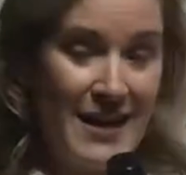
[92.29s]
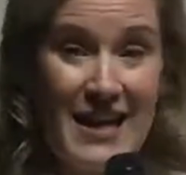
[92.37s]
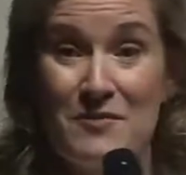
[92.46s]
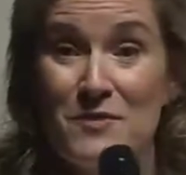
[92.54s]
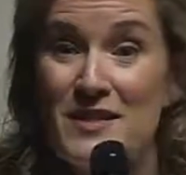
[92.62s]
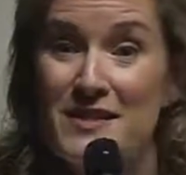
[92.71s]

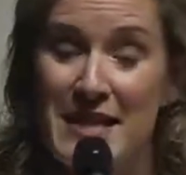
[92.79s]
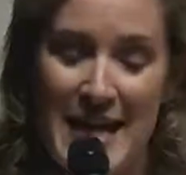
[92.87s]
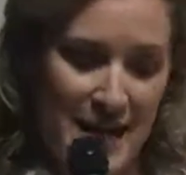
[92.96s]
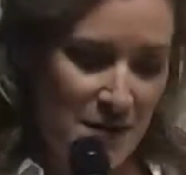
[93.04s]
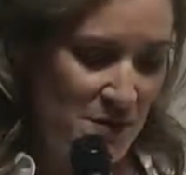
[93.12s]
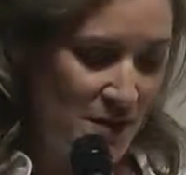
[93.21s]
and was
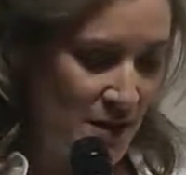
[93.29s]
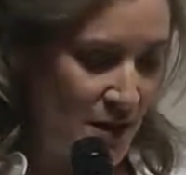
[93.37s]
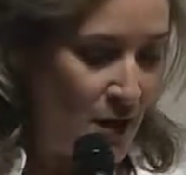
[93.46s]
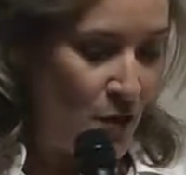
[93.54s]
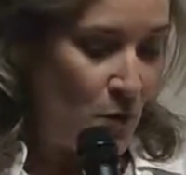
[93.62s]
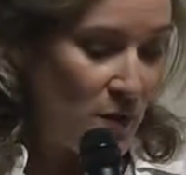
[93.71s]
named
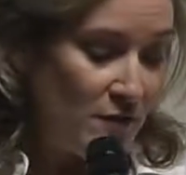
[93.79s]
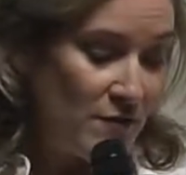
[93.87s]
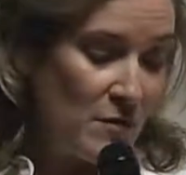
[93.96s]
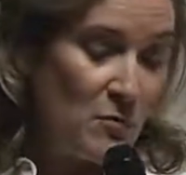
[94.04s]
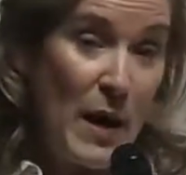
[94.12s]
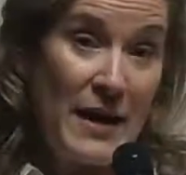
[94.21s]
one of
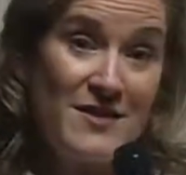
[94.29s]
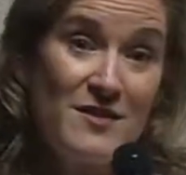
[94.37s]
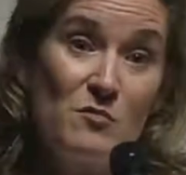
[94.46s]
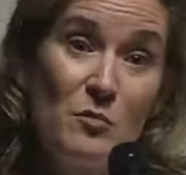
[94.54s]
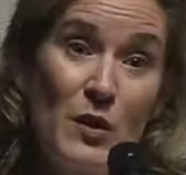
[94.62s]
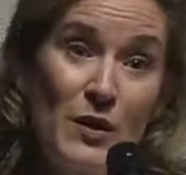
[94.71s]
the
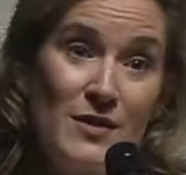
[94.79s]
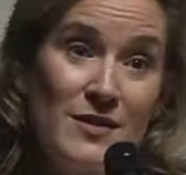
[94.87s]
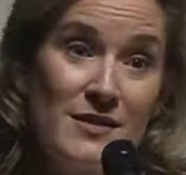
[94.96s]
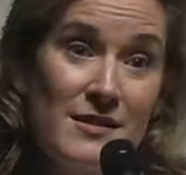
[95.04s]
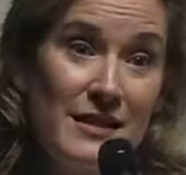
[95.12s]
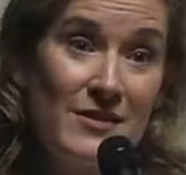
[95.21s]
best
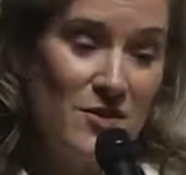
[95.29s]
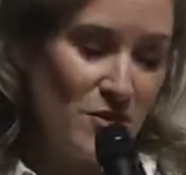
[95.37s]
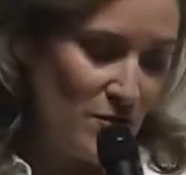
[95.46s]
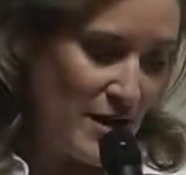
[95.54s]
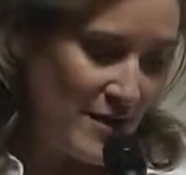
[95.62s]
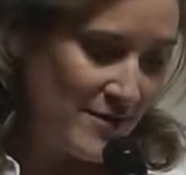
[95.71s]
books in
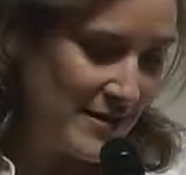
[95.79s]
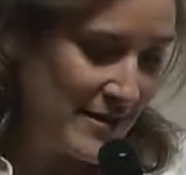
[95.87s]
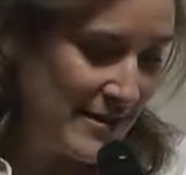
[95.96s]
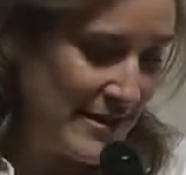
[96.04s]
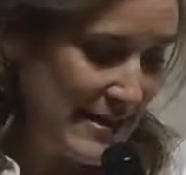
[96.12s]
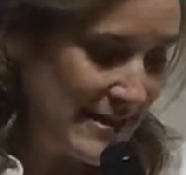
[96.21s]

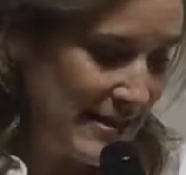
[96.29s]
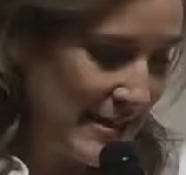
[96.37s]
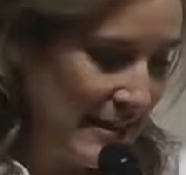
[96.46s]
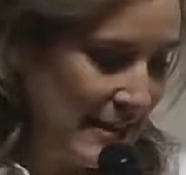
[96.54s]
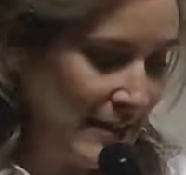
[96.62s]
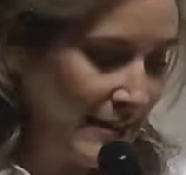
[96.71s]

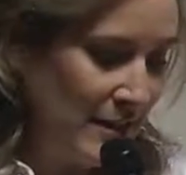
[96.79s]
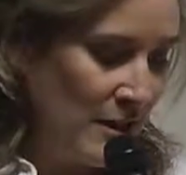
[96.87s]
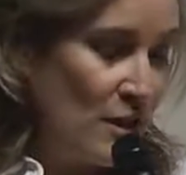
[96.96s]
2016